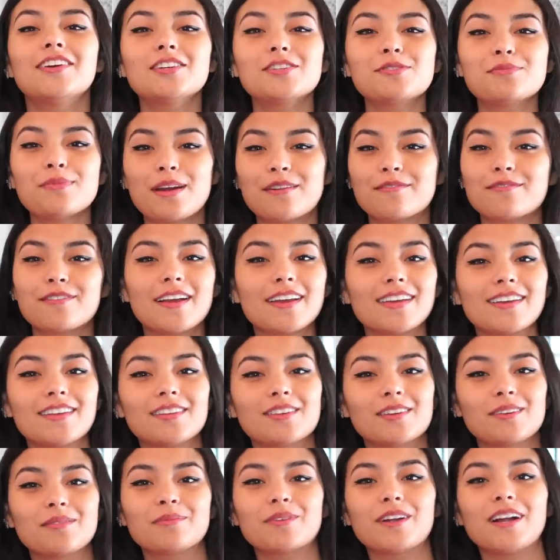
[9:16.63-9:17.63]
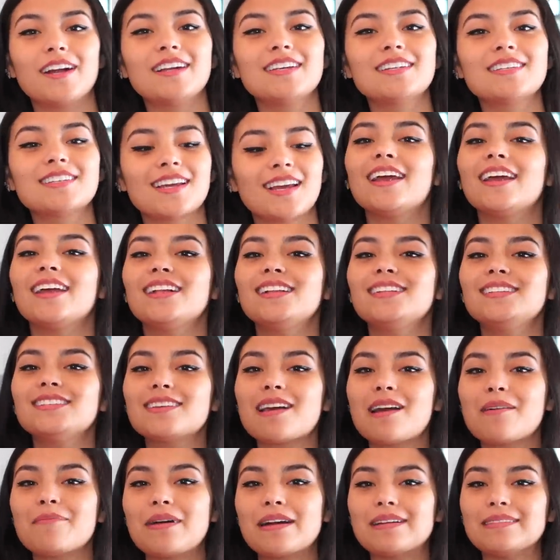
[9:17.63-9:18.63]
Here's my regular brush and
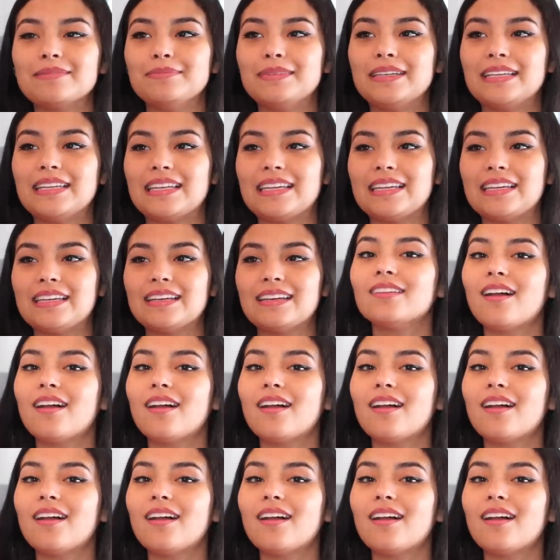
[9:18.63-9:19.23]
my mini.